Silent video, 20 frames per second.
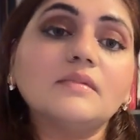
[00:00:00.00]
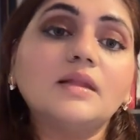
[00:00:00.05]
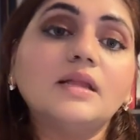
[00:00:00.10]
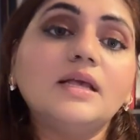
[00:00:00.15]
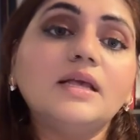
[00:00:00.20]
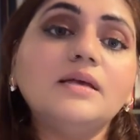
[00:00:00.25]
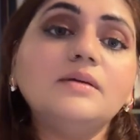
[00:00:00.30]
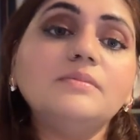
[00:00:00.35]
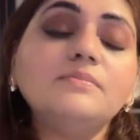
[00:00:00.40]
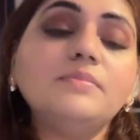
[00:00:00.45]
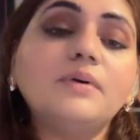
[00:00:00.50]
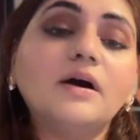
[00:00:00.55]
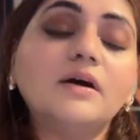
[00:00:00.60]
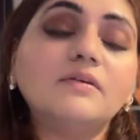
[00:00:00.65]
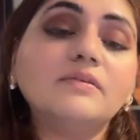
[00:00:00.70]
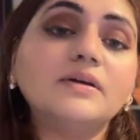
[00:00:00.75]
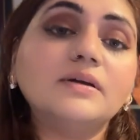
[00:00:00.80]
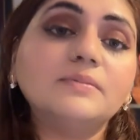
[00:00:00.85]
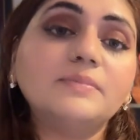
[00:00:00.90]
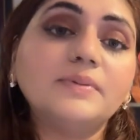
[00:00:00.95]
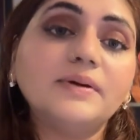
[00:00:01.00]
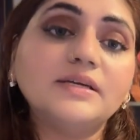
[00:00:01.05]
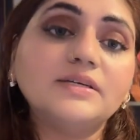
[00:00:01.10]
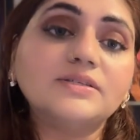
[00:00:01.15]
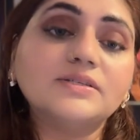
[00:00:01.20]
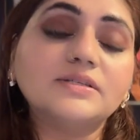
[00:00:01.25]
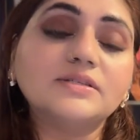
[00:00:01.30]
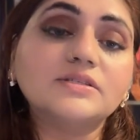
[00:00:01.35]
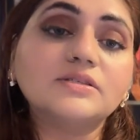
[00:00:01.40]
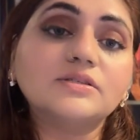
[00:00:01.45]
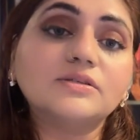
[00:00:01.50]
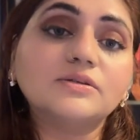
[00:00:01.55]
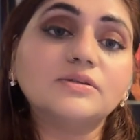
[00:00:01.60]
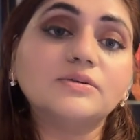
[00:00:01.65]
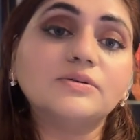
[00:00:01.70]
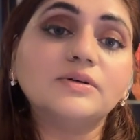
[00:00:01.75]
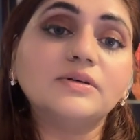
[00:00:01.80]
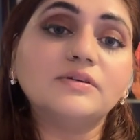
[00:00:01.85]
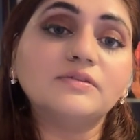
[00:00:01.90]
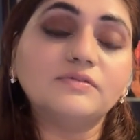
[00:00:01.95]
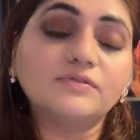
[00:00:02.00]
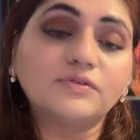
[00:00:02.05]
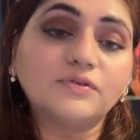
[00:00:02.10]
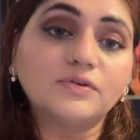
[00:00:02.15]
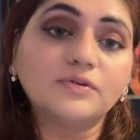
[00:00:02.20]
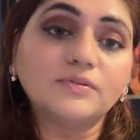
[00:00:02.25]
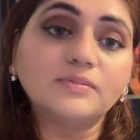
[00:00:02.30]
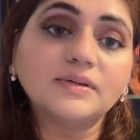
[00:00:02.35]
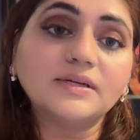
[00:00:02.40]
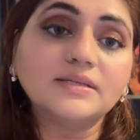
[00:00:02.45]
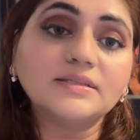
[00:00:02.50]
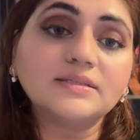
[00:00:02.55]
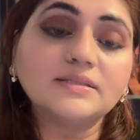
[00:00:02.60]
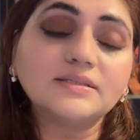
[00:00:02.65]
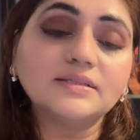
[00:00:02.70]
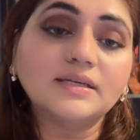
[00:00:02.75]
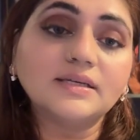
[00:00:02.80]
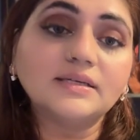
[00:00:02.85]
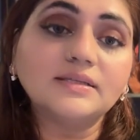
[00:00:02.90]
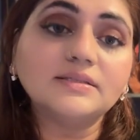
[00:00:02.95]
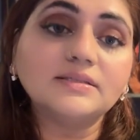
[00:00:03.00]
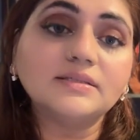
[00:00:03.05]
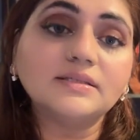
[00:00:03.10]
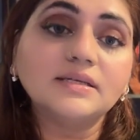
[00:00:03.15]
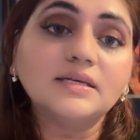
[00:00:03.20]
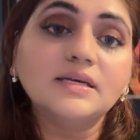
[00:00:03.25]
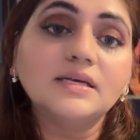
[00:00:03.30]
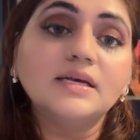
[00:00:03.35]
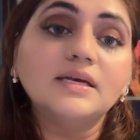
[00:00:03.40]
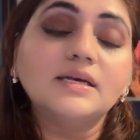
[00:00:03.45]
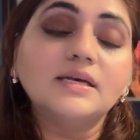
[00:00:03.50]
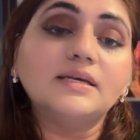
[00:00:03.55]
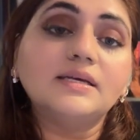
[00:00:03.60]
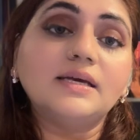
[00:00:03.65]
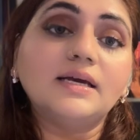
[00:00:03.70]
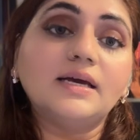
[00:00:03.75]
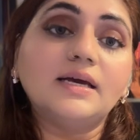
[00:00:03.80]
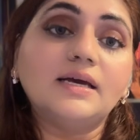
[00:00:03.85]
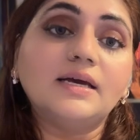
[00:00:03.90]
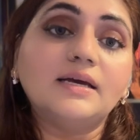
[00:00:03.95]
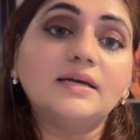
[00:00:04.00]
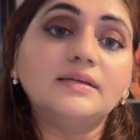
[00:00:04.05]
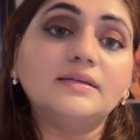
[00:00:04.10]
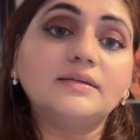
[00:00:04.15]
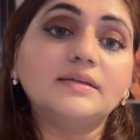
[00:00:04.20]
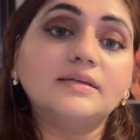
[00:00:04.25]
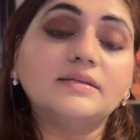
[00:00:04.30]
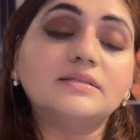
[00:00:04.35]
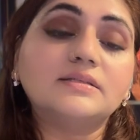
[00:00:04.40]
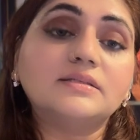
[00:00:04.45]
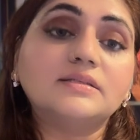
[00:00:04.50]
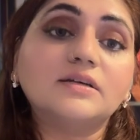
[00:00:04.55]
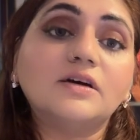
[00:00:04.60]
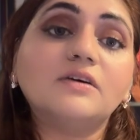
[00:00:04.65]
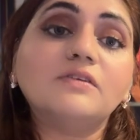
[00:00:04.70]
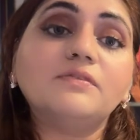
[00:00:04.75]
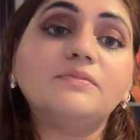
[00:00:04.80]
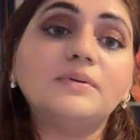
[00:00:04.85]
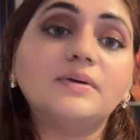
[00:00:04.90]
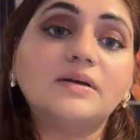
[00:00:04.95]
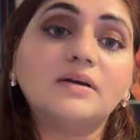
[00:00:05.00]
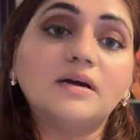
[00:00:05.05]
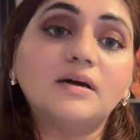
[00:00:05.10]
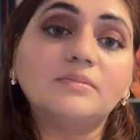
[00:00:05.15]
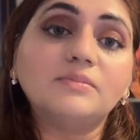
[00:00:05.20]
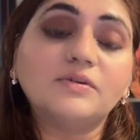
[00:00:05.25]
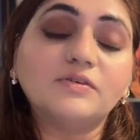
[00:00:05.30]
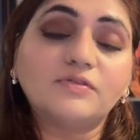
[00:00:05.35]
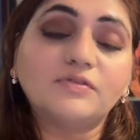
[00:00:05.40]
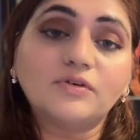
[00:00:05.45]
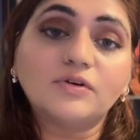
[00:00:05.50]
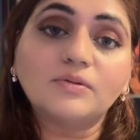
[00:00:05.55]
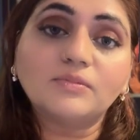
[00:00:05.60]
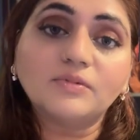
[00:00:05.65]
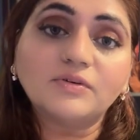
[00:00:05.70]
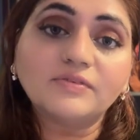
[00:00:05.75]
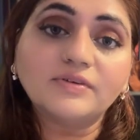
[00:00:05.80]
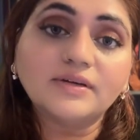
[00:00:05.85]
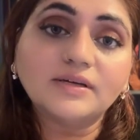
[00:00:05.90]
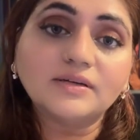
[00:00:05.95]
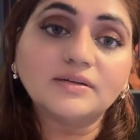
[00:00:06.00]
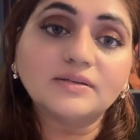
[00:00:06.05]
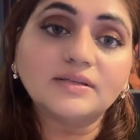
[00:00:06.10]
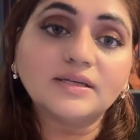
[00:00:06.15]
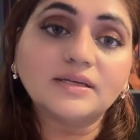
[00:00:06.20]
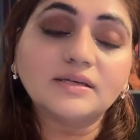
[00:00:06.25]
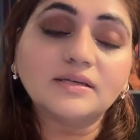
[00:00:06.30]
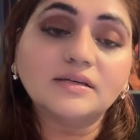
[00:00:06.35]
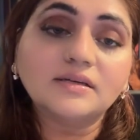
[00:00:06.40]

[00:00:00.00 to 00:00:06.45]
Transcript: empowering patients through informed consent can itself become a form of healing,